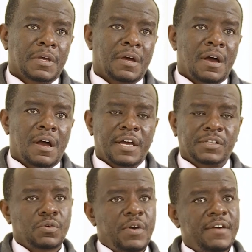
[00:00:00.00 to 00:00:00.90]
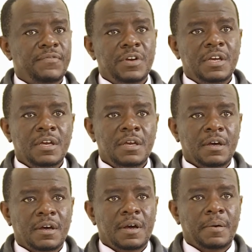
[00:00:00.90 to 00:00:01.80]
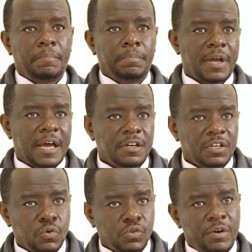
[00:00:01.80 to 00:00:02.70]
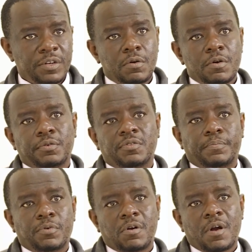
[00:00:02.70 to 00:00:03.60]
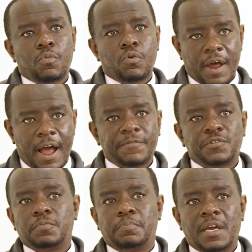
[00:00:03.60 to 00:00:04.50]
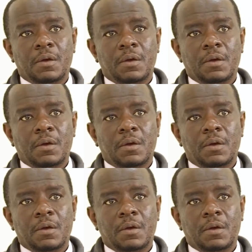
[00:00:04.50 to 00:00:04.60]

and so every candidate who's going to go through the program would have to pay.